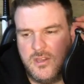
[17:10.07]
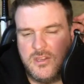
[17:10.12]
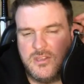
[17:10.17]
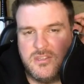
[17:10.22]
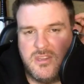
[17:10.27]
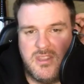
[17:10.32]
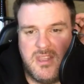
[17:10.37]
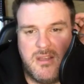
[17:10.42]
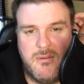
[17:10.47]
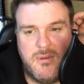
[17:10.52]

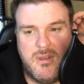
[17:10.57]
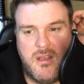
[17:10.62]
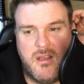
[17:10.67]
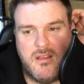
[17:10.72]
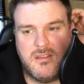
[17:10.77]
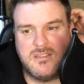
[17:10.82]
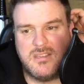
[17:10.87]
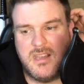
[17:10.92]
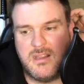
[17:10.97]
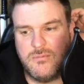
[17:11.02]
So there we
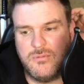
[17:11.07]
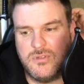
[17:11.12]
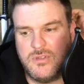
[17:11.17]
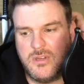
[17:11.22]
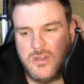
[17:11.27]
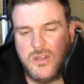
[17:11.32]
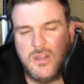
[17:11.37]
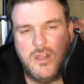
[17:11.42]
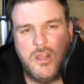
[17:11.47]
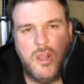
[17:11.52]
are. So that was
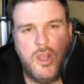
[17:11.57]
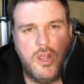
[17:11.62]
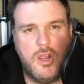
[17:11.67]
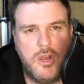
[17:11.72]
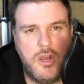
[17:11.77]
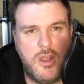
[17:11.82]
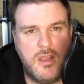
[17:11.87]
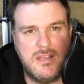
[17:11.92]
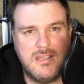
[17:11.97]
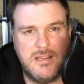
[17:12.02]

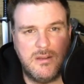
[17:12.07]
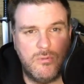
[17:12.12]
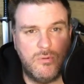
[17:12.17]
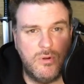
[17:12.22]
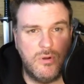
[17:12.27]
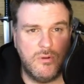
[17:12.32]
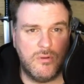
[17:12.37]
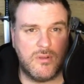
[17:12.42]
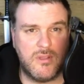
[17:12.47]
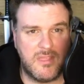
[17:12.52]
a nice little
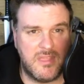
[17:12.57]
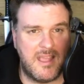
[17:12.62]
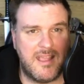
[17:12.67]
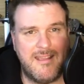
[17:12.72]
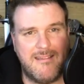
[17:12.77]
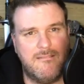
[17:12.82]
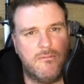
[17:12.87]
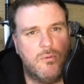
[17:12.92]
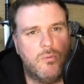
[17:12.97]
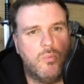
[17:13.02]
look
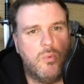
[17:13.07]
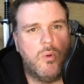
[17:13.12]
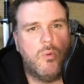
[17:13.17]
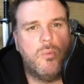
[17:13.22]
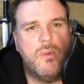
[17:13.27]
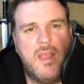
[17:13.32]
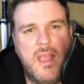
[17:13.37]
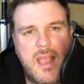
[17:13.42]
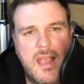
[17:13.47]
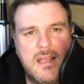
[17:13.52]
there at
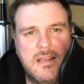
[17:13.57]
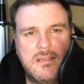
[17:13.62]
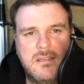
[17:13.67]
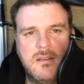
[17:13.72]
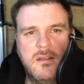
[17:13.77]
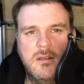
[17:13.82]
what we had